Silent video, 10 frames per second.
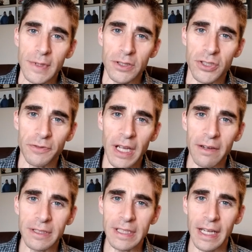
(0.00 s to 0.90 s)
So if you
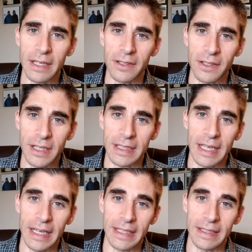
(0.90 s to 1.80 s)
haven't taken a look at
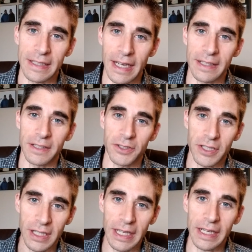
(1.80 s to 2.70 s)
that yet, there's
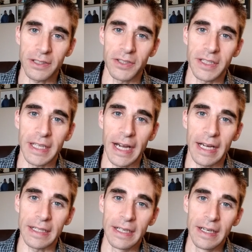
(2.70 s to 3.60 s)
a link to
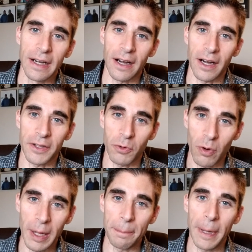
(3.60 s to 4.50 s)
that on the
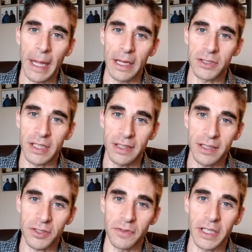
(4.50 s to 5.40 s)
web page that
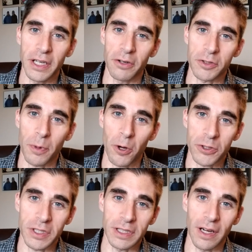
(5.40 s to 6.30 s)
this video is
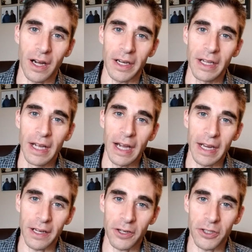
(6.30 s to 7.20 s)
posted on. I'd
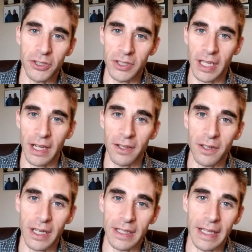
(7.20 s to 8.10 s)
encourage you to take a
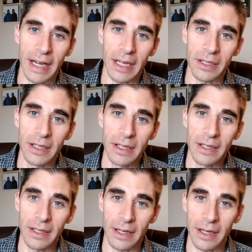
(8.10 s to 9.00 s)
look at that,
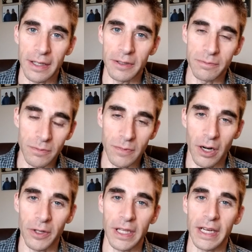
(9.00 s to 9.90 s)

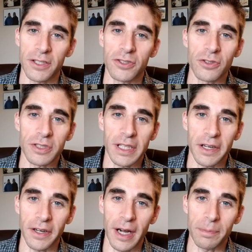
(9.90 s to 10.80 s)
our latest
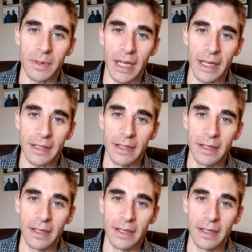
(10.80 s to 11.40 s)
newsletter update.